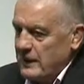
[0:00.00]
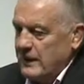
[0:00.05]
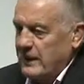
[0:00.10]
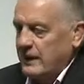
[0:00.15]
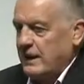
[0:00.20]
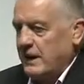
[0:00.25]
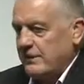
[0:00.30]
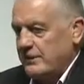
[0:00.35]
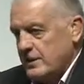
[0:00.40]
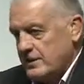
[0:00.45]
and I
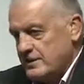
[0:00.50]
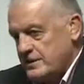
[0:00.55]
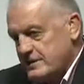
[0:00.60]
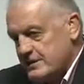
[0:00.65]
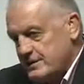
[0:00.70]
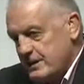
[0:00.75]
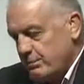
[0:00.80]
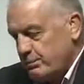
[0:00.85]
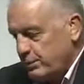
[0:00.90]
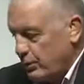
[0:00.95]
have to just
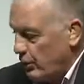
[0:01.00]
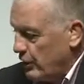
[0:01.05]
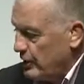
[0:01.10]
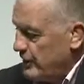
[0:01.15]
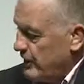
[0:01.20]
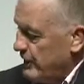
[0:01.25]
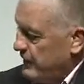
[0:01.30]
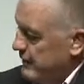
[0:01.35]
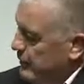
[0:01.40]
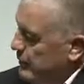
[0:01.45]
deploy
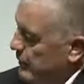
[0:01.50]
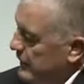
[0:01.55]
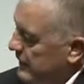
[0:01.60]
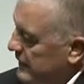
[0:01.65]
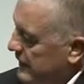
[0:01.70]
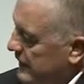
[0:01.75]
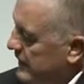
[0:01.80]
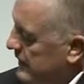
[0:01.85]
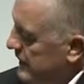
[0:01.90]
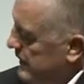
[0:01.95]
to them
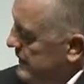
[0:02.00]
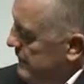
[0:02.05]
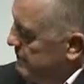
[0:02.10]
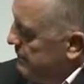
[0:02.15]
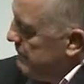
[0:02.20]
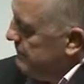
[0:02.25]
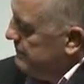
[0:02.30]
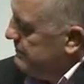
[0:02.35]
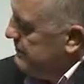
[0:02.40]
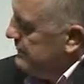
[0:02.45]
quickly.
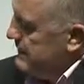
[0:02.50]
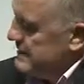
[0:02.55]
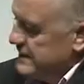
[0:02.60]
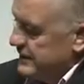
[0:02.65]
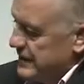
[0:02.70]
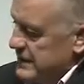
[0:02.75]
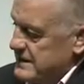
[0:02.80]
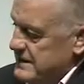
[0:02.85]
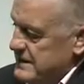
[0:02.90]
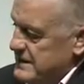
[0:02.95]
But as
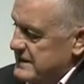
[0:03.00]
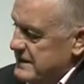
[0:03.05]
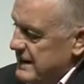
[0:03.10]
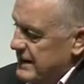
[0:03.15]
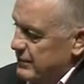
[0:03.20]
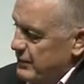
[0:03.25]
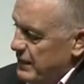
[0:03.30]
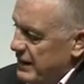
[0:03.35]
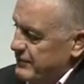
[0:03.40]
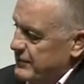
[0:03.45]
Vincent said,
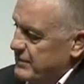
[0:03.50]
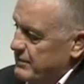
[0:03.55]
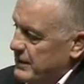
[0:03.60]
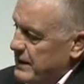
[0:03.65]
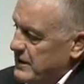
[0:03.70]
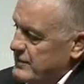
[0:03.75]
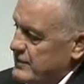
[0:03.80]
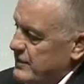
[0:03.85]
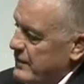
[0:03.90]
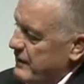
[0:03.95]
we have to make
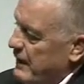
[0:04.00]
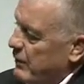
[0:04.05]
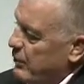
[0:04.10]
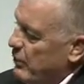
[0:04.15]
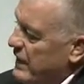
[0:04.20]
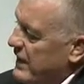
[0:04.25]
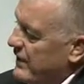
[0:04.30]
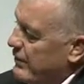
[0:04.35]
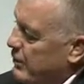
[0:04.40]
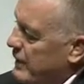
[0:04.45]
sure that
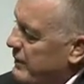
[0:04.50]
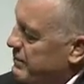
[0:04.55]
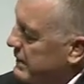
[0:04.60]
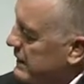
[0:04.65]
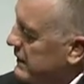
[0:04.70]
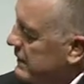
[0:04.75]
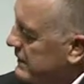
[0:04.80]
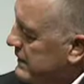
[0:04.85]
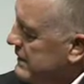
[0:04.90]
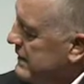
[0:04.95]
whatever we
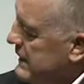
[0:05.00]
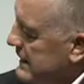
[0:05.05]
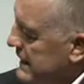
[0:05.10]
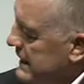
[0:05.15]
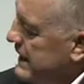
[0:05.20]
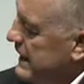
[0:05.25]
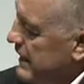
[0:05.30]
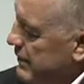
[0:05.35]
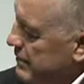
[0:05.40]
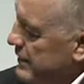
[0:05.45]
build
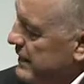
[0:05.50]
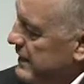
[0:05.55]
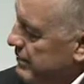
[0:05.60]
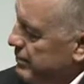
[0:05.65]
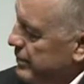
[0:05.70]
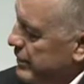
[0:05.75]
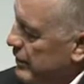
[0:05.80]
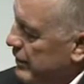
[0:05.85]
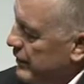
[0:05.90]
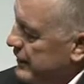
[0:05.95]
can be
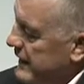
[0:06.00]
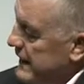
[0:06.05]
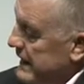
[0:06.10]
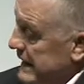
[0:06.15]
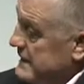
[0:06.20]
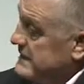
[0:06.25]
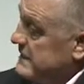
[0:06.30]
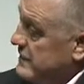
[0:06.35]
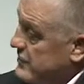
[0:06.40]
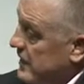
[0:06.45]
deployed, and it
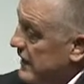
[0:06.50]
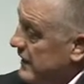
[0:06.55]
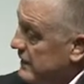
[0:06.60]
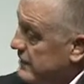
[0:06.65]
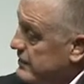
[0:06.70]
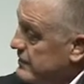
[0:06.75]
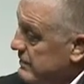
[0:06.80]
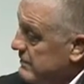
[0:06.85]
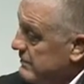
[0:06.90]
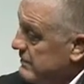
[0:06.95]
is a
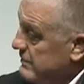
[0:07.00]
challenge.